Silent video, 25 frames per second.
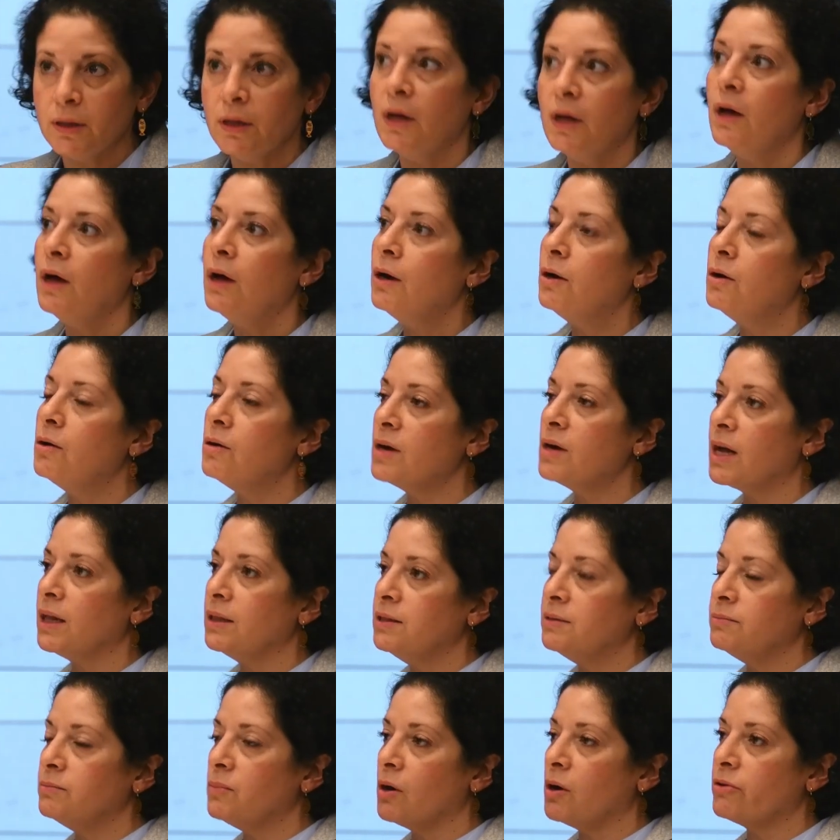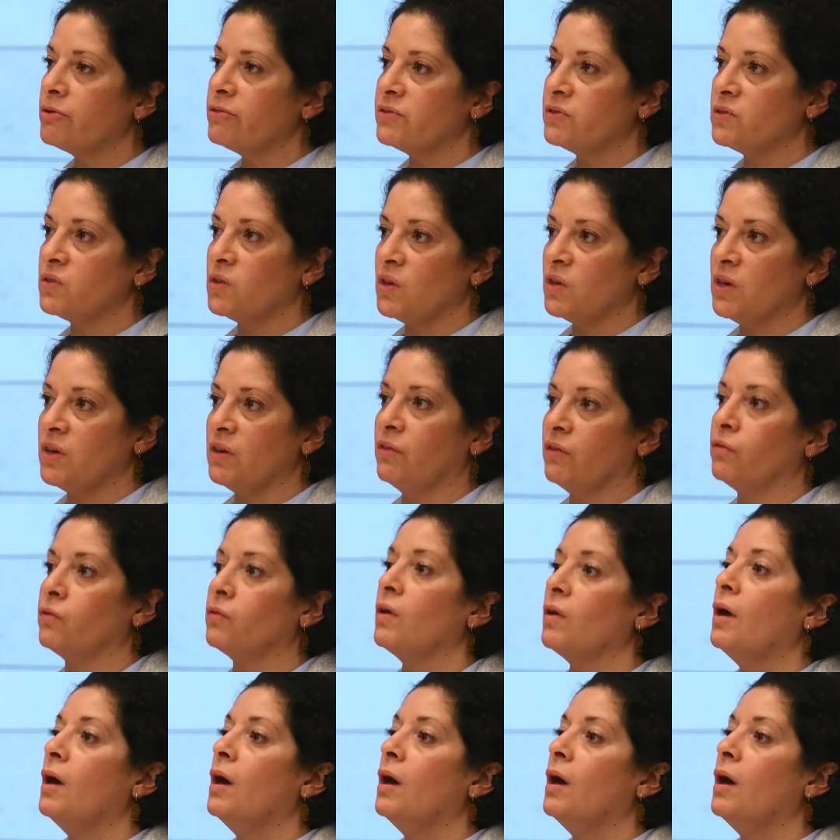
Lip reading: local democracy is,